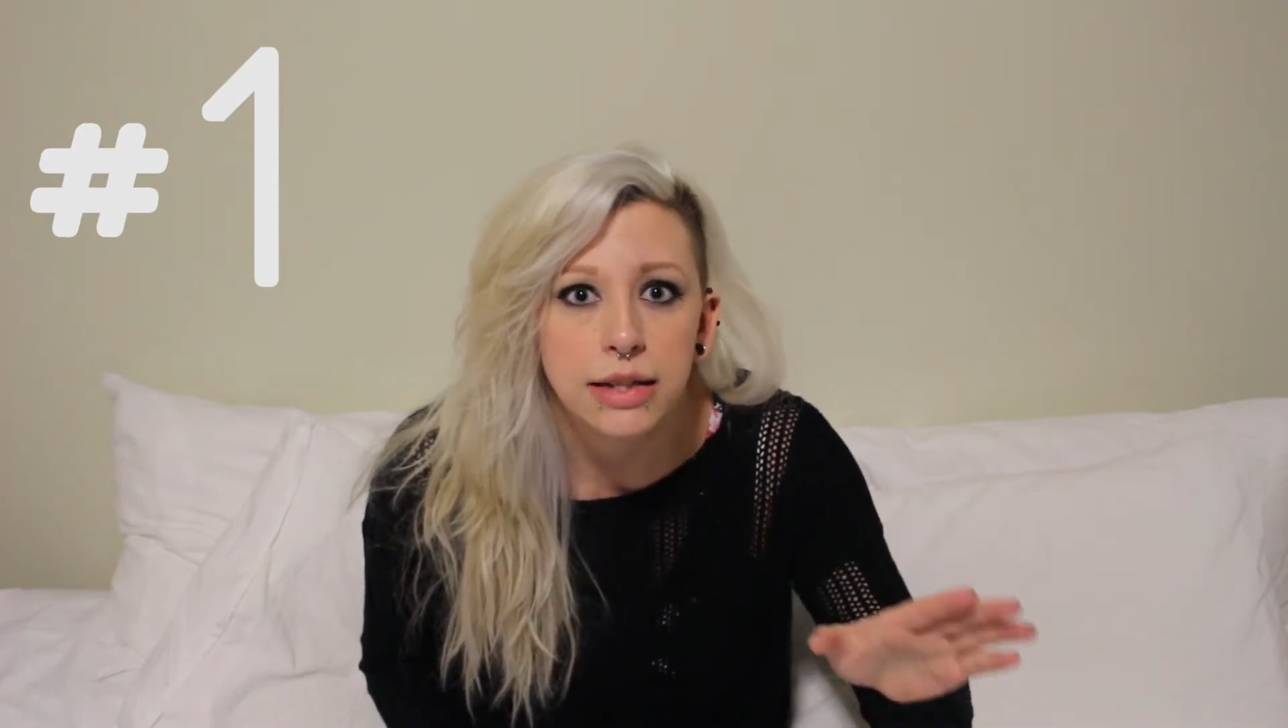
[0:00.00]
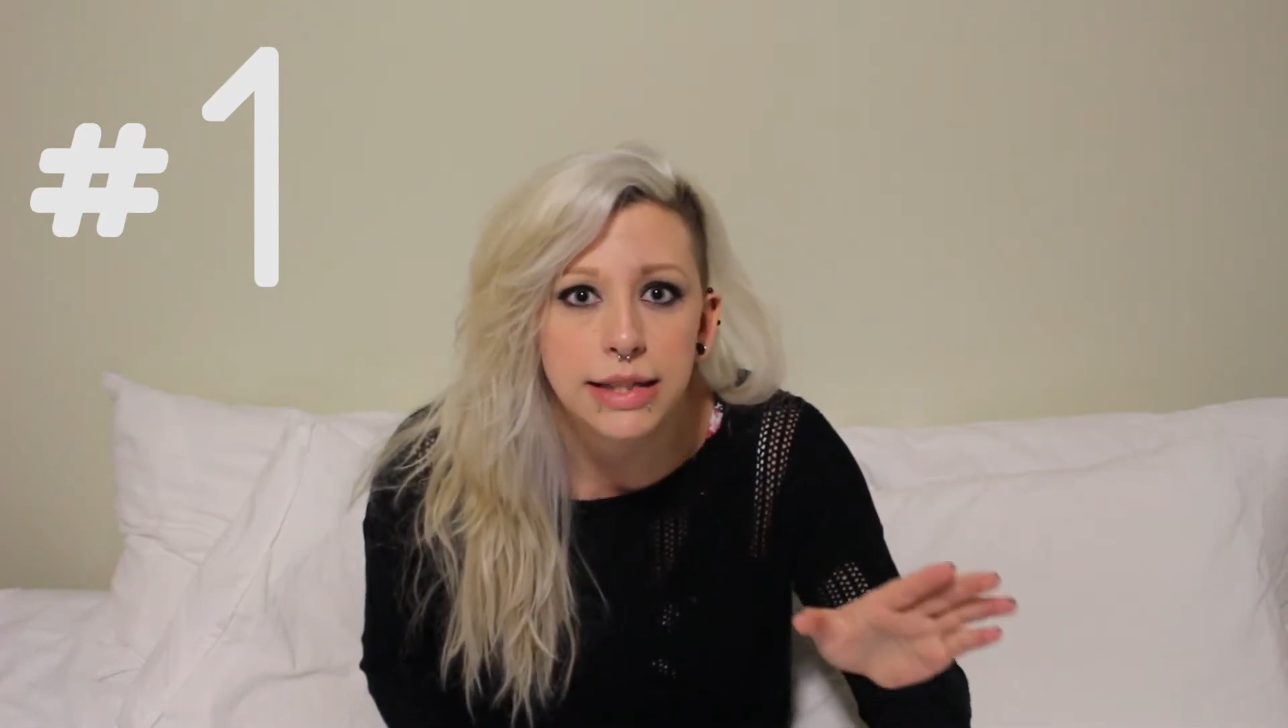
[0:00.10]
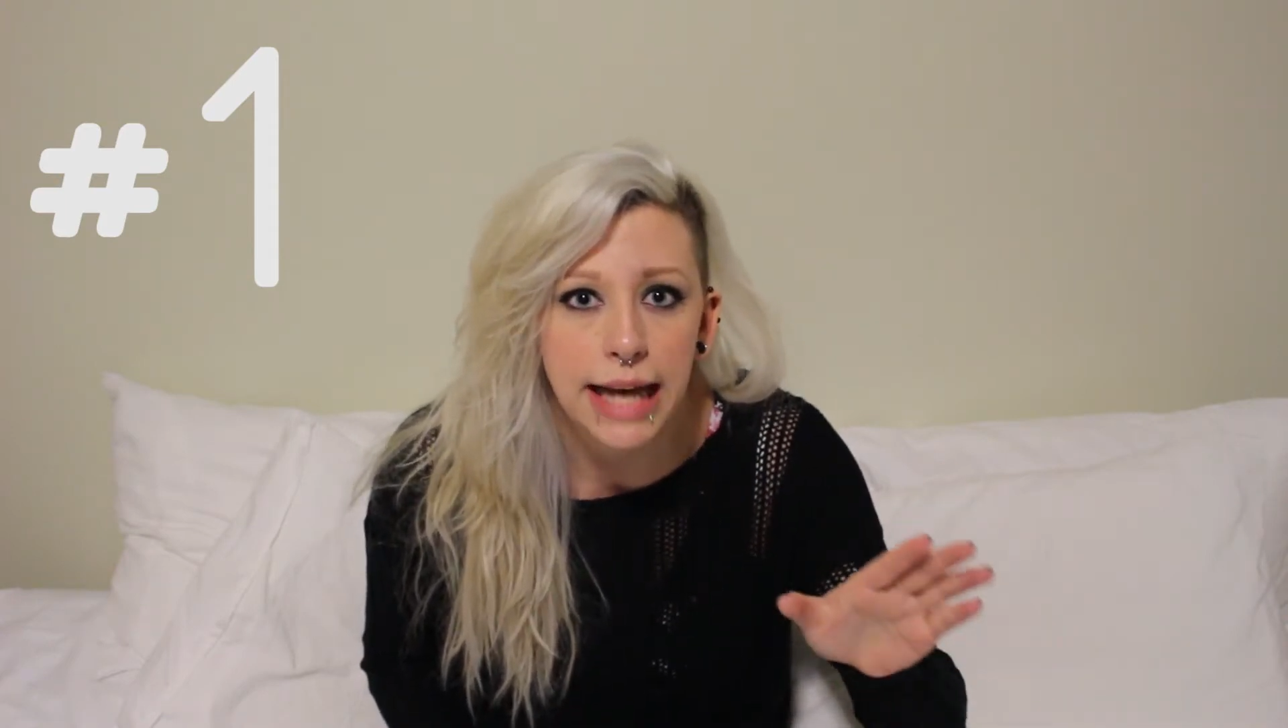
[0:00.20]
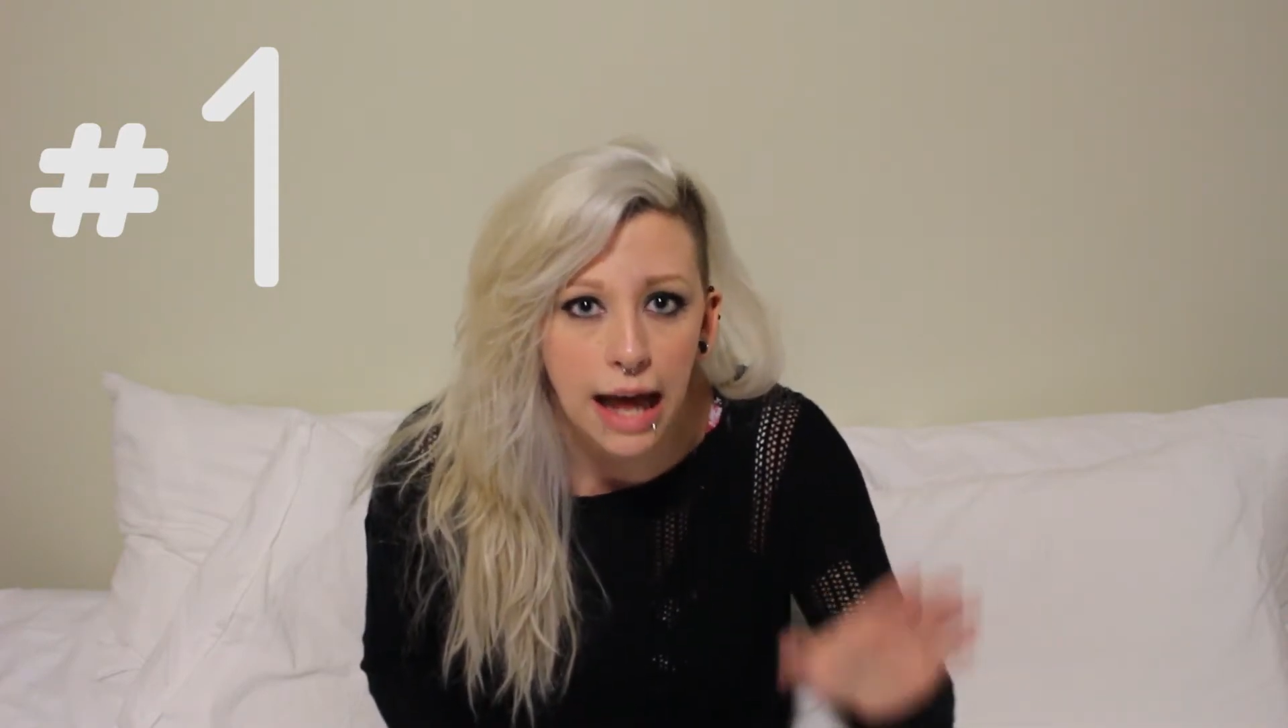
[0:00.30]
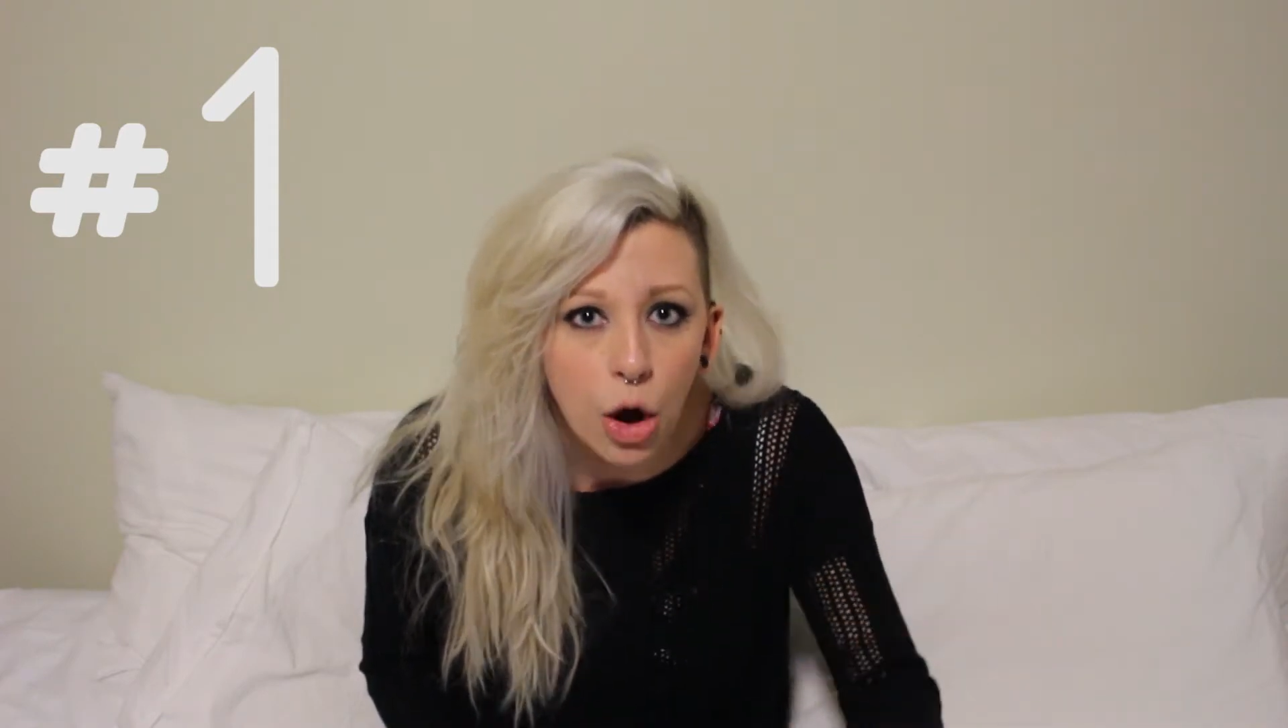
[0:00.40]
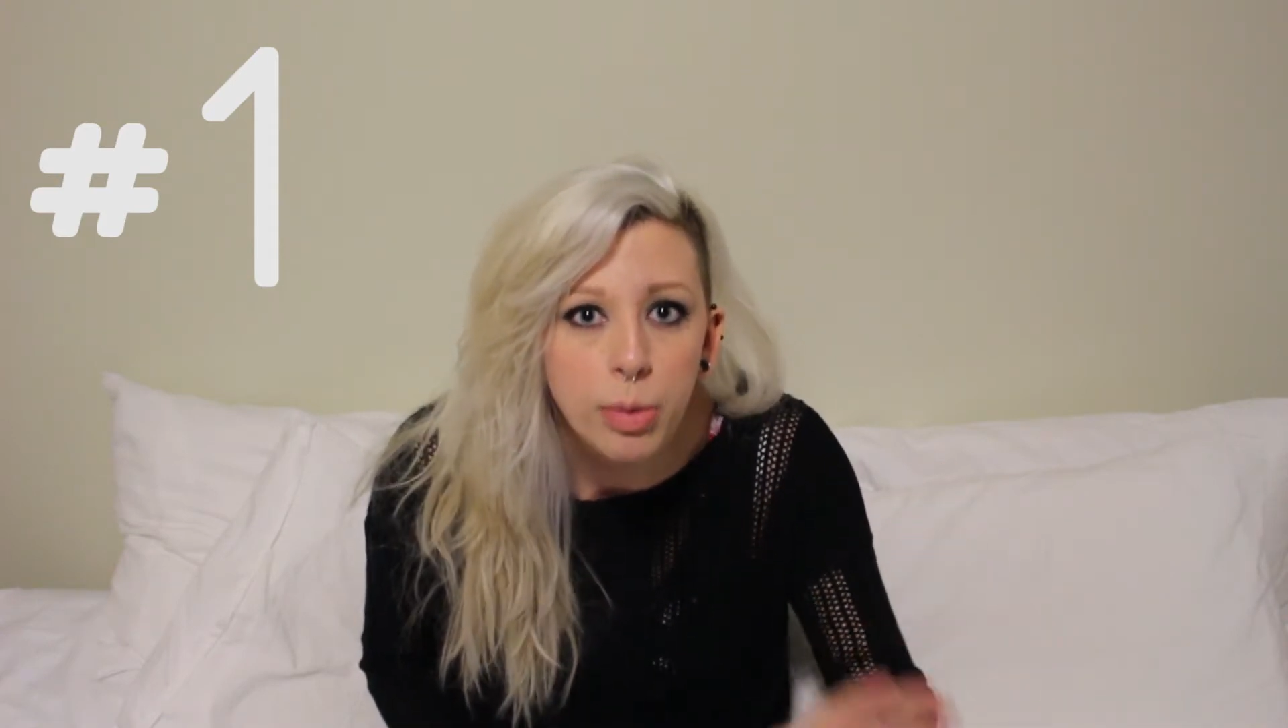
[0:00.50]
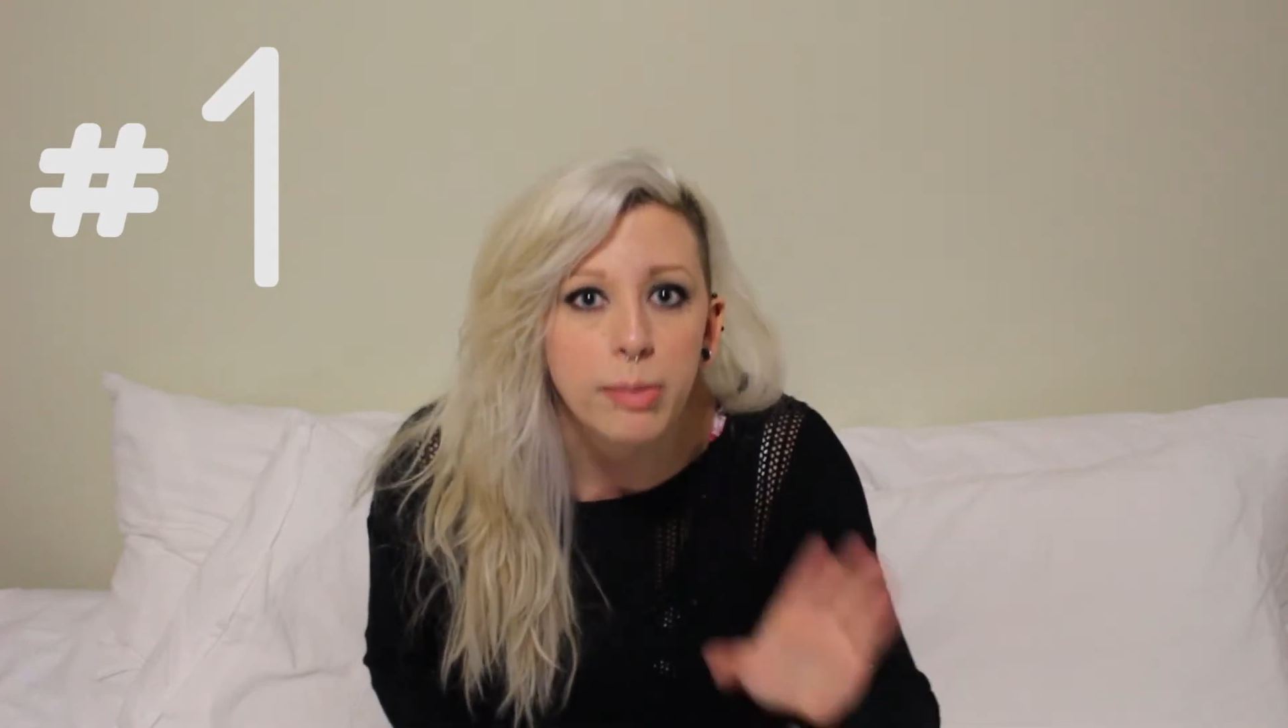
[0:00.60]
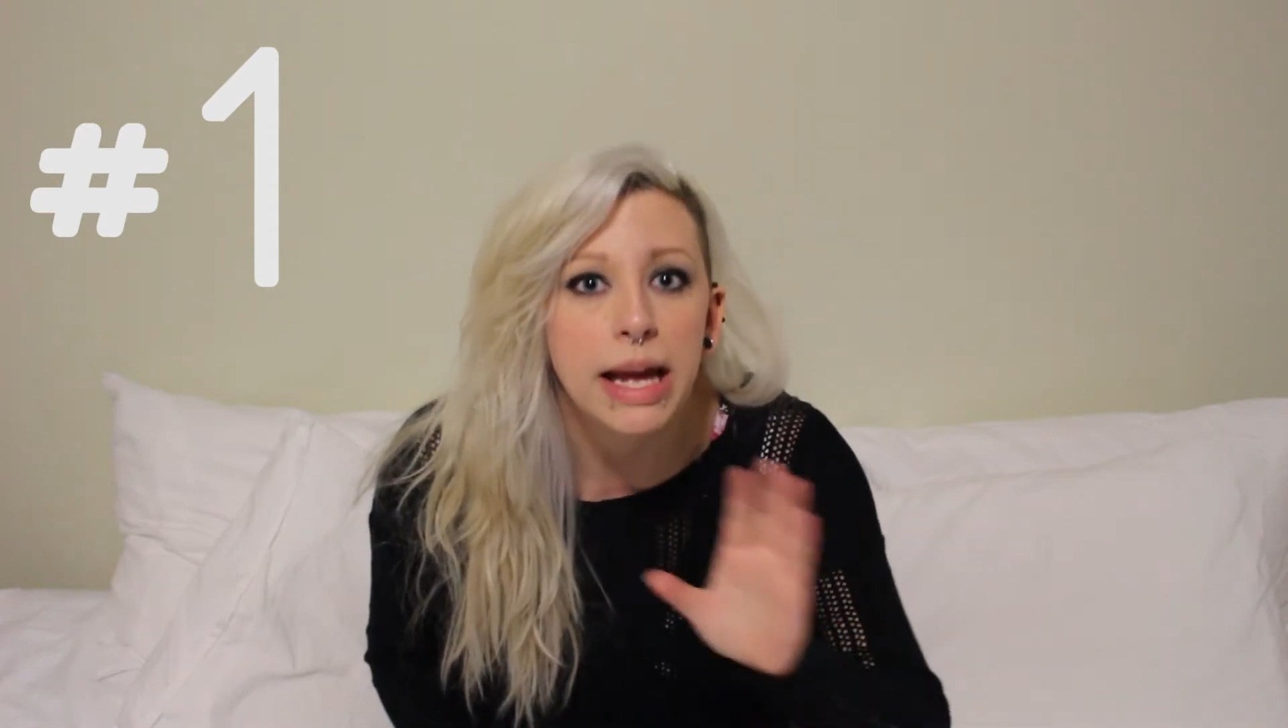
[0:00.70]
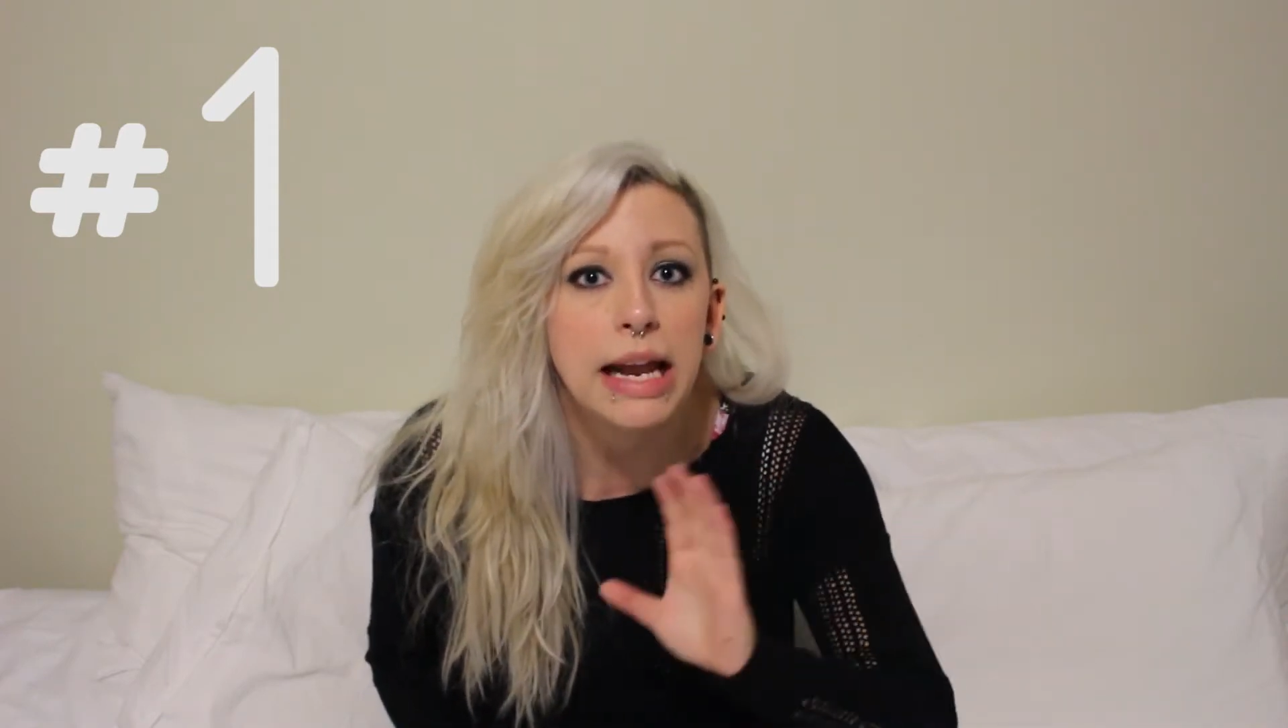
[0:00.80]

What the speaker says: to help me,